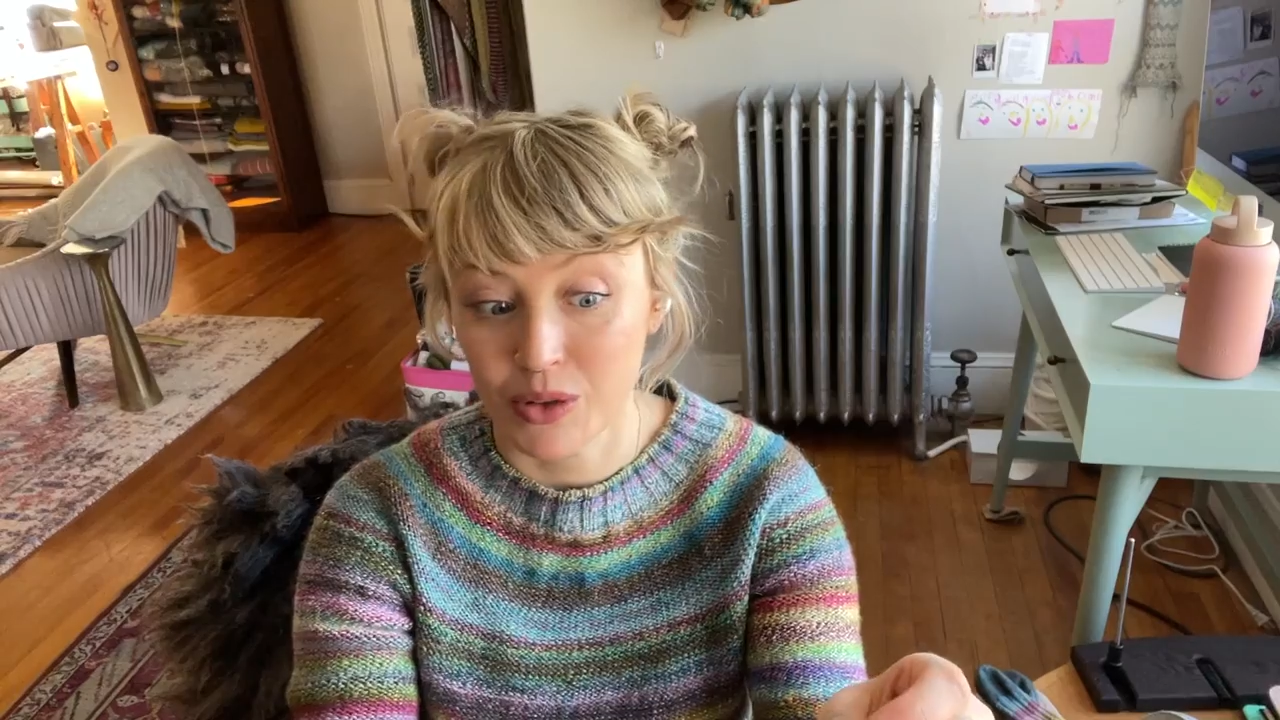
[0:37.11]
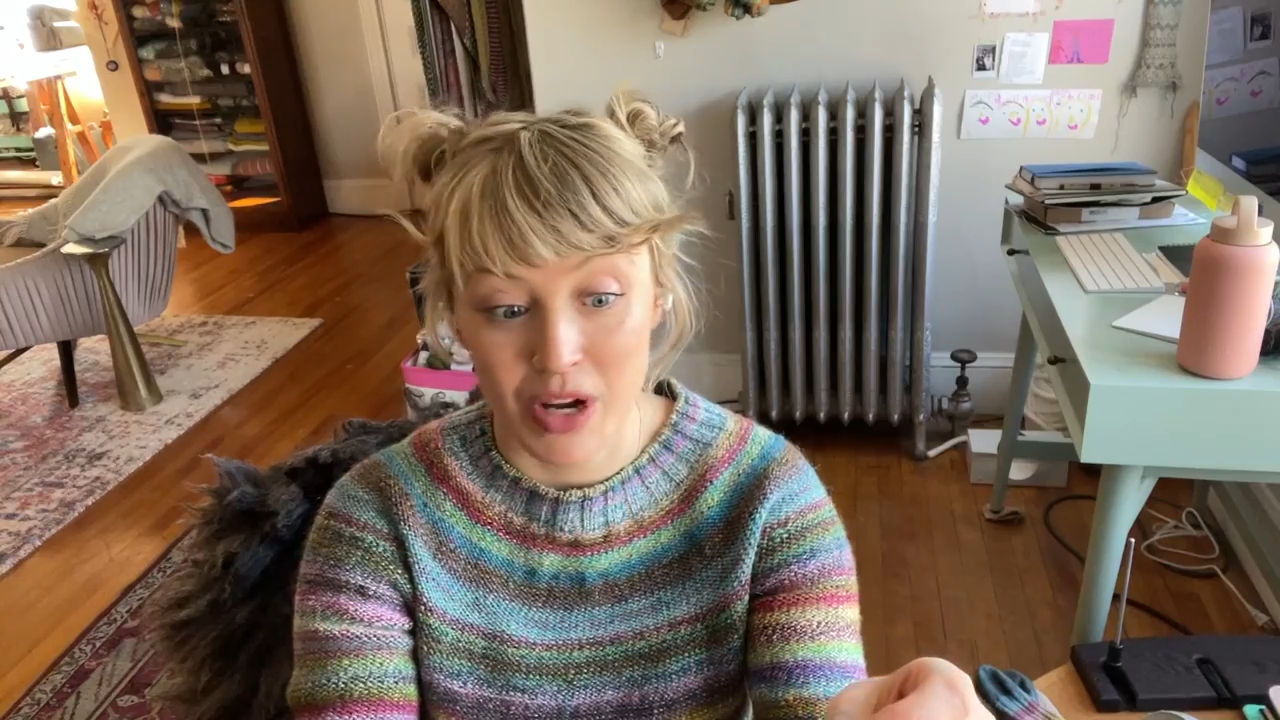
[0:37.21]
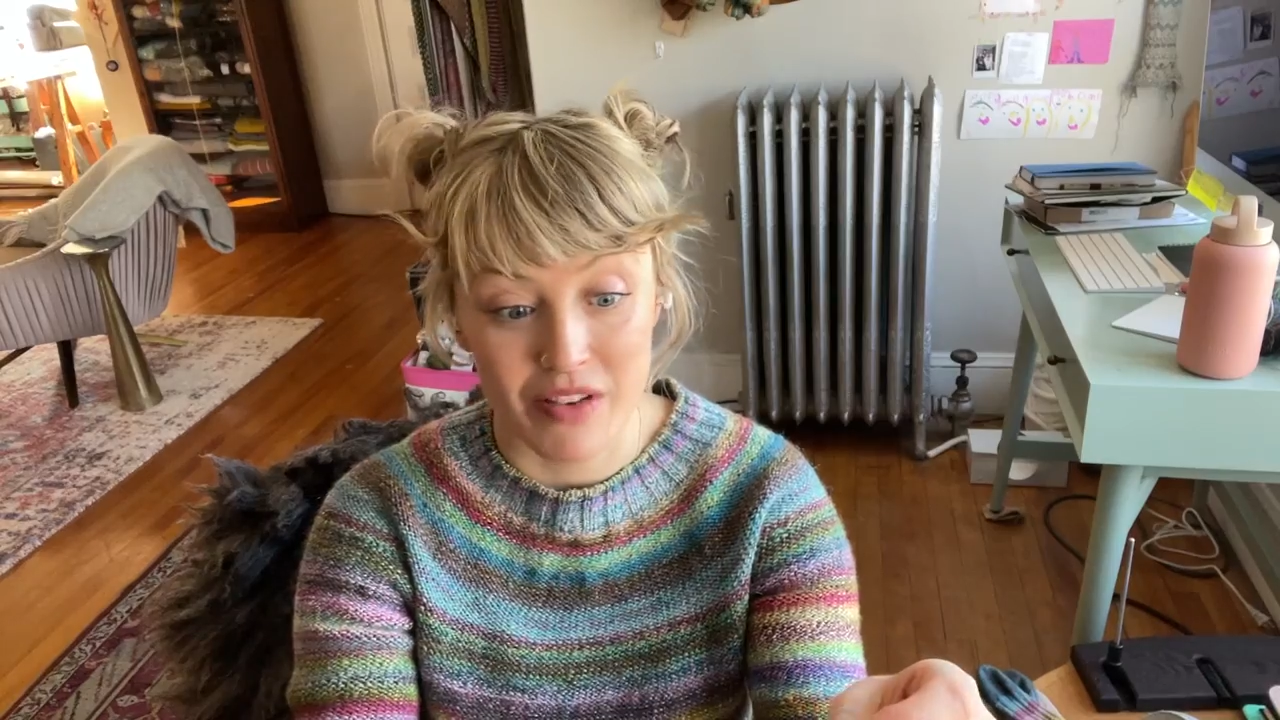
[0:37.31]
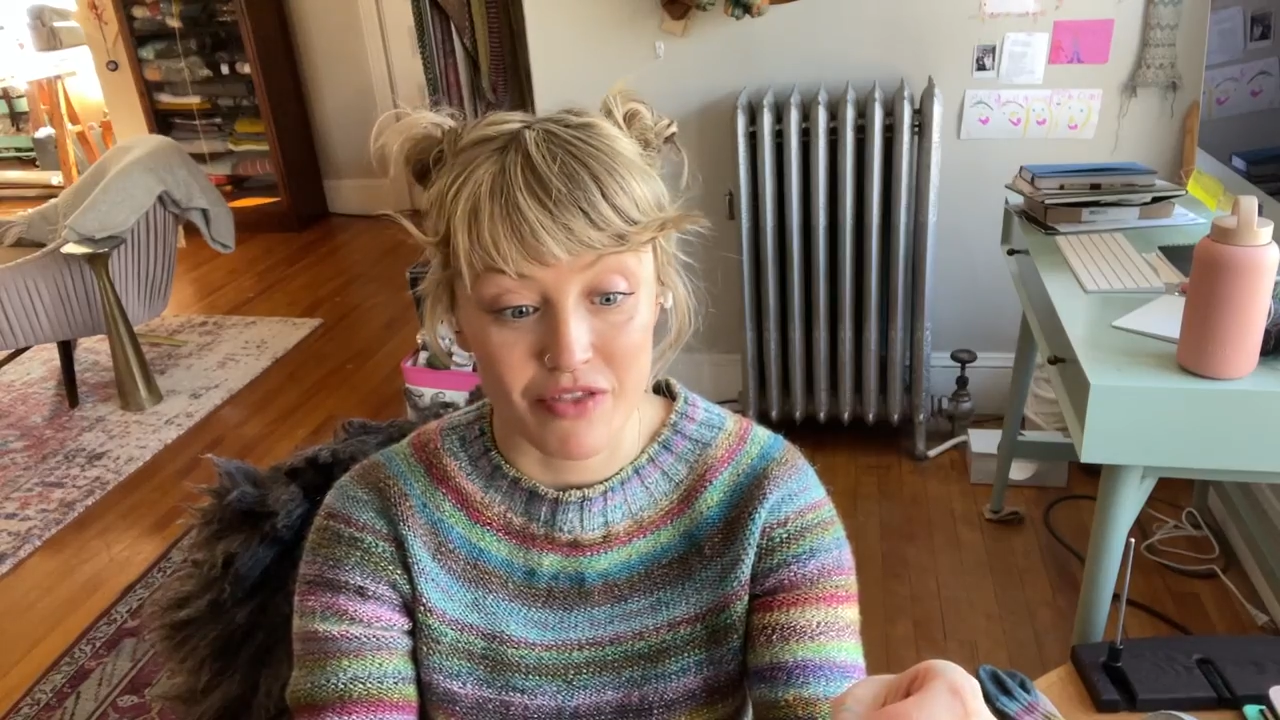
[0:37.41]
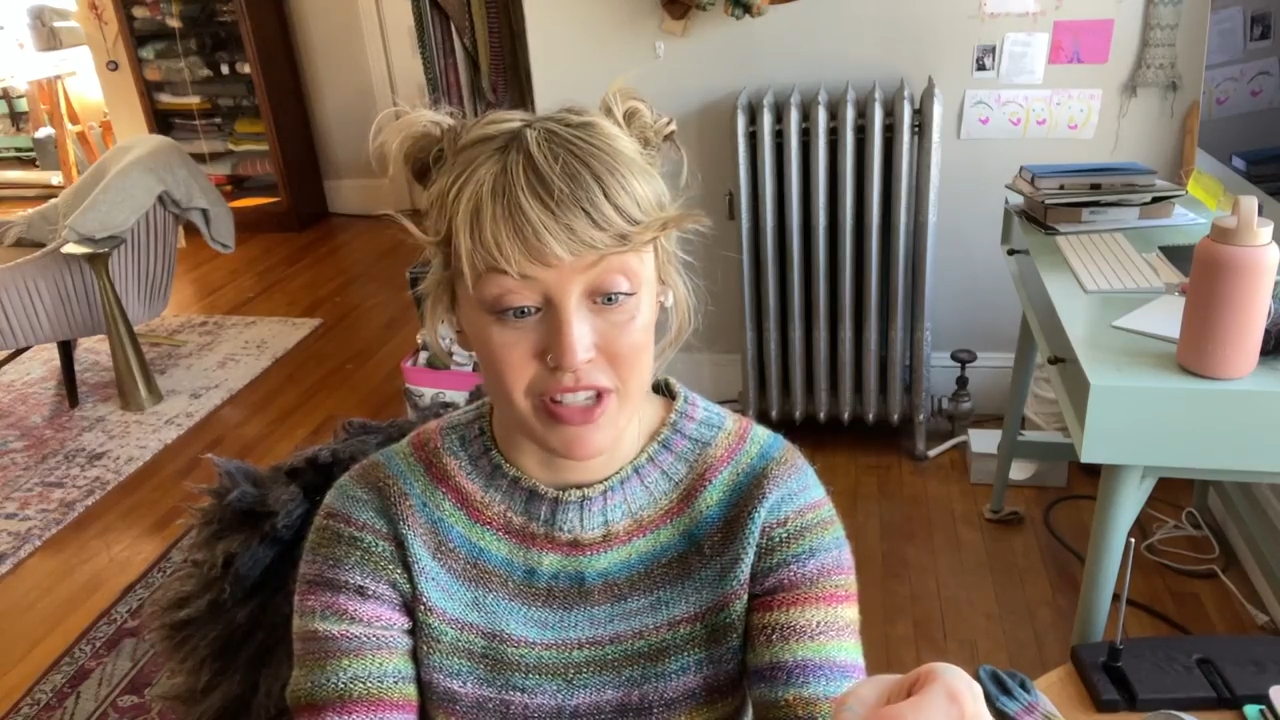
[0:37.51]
great for